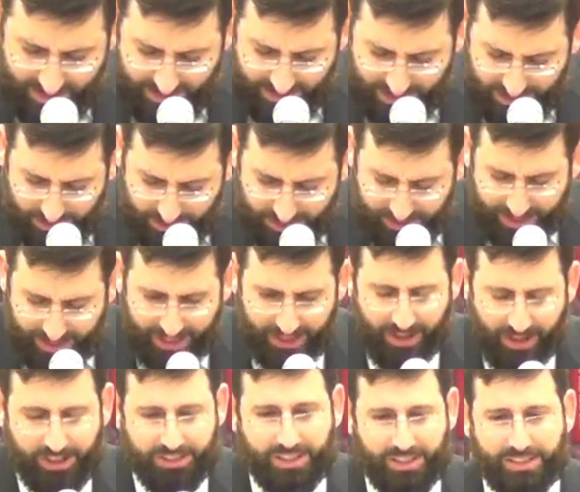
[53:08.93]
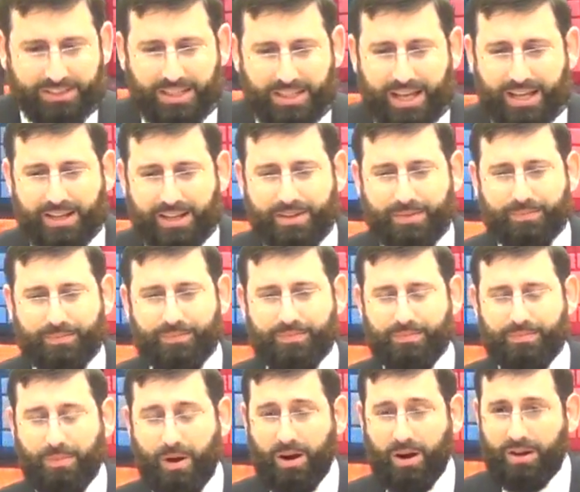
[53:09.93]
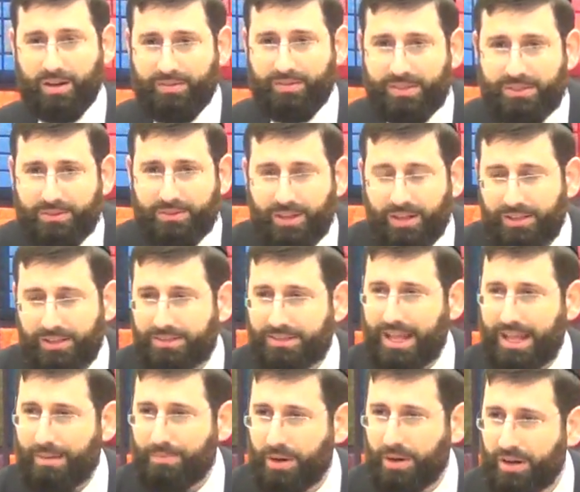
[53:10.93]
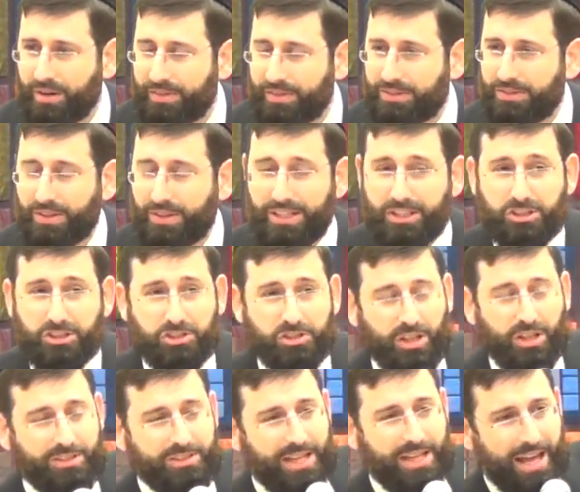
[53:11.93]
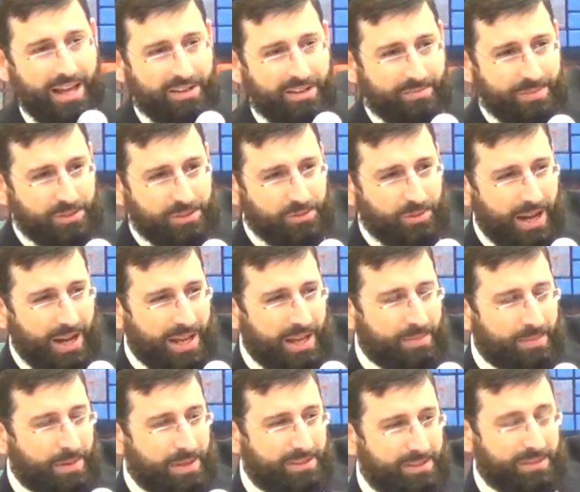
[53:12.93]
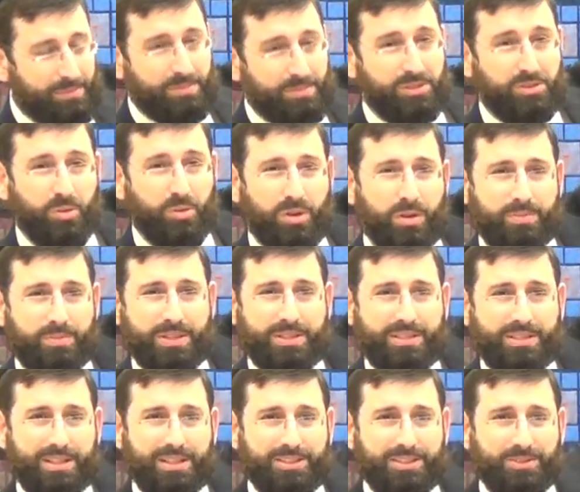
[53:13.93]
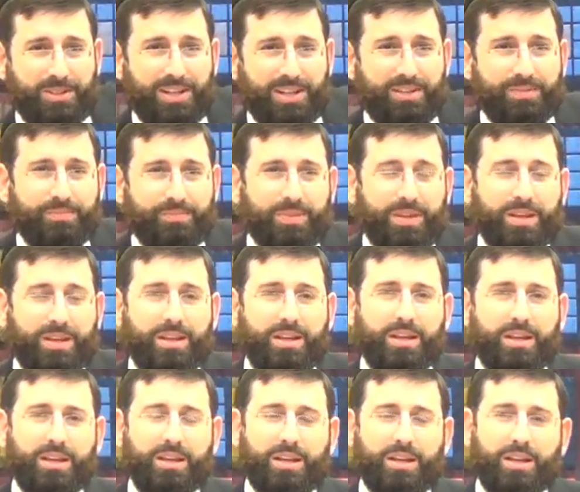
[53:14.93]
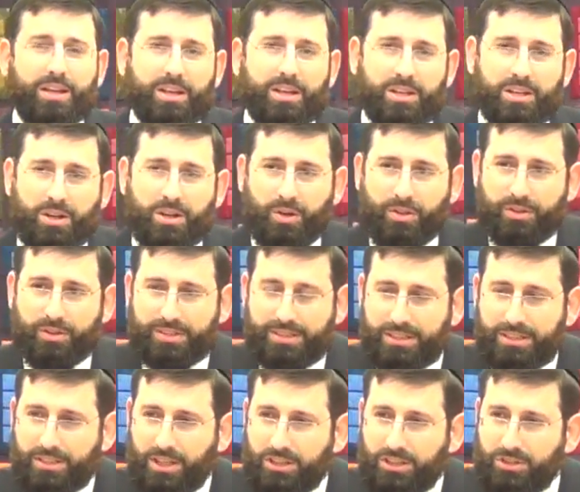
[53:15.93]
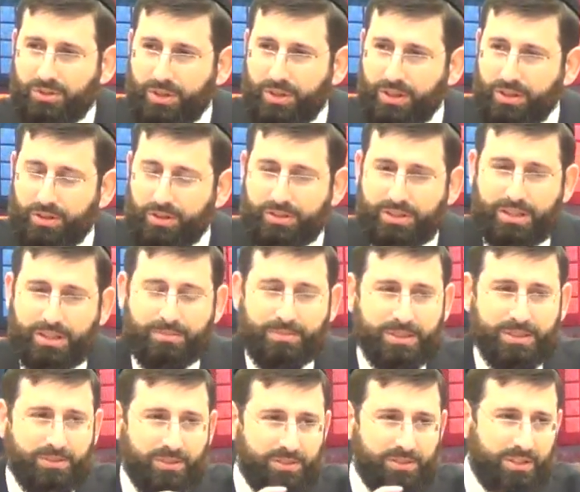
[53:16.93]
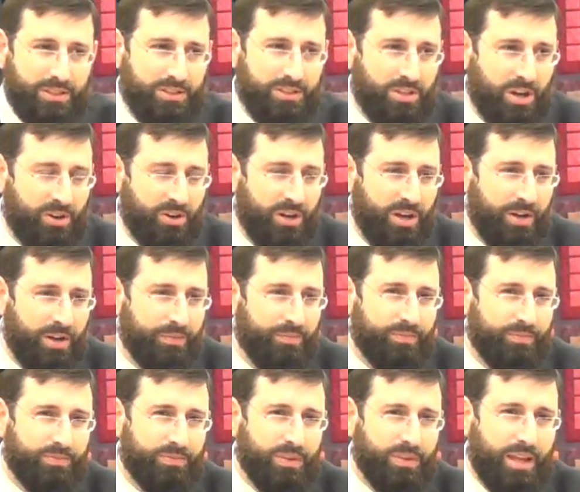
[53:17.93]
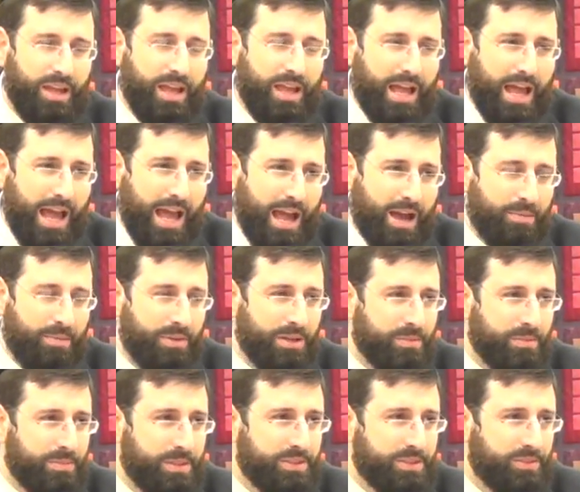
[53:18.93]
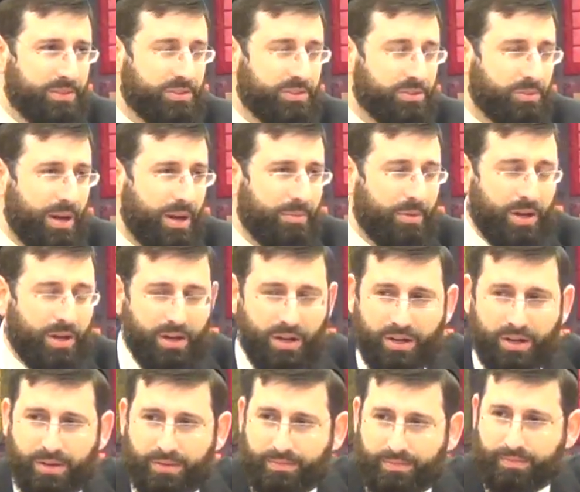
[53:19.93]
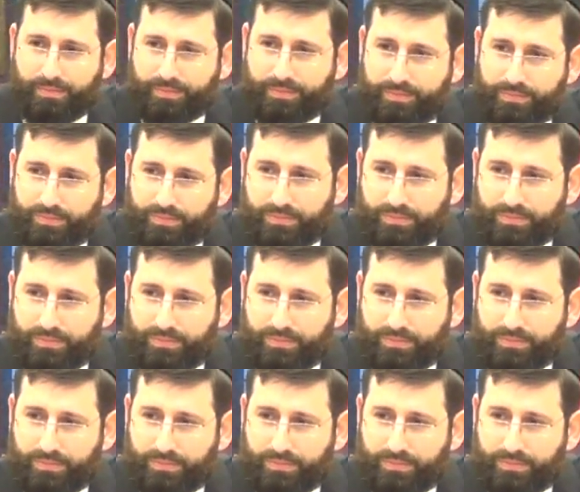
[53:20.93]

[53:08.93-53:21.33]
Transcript: So it's interesting. Goshen is like part of Israel. It's not part of Israel. It juts out of Mitzrayim, but it's absorbed into Israel. You know, there's six hundred thirteen mitzvahs in the Torah. How many mitzvahs d'Rabbanan?